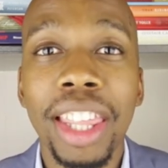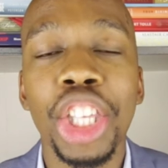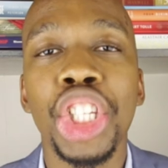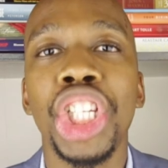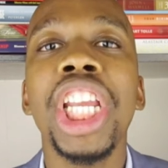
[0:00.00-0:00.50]

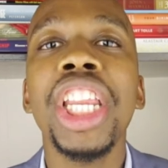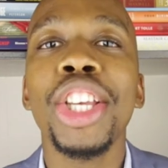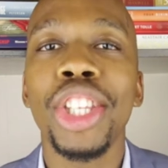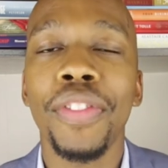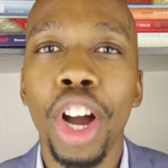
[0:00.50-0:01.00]
The
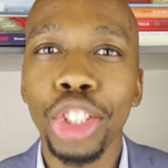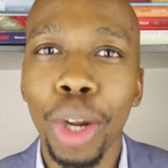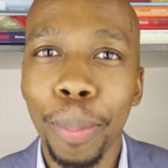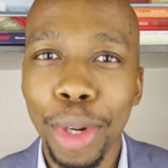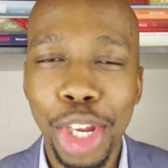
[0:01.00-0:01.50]
genius of
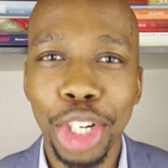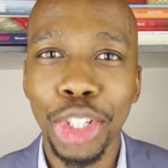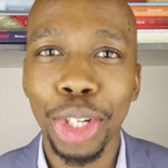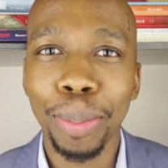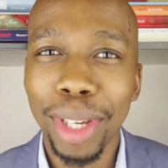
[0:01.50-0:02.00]

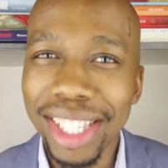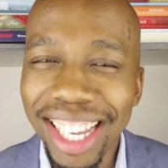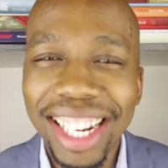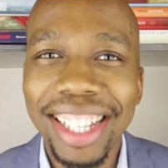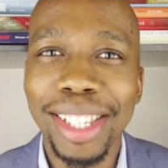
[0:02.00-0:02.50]
entrepreneurship is
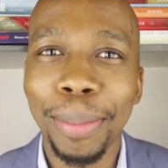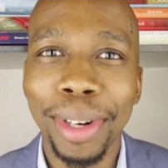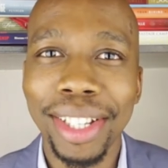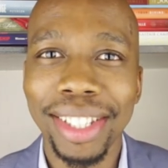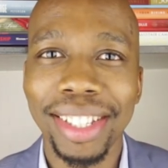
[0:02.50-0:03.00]
in its
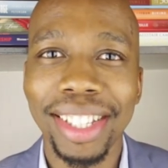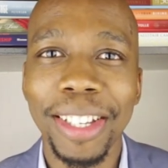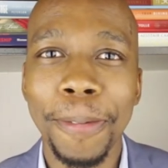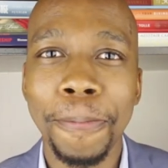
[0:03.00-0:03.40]
simplicity.